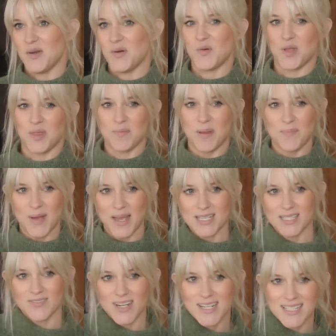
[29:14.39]
with my
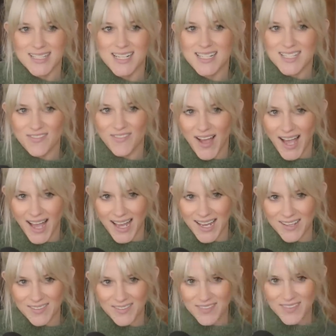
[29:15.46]
best friend since
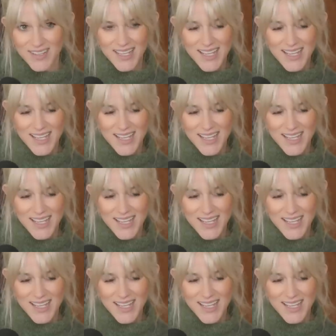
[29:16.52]
five,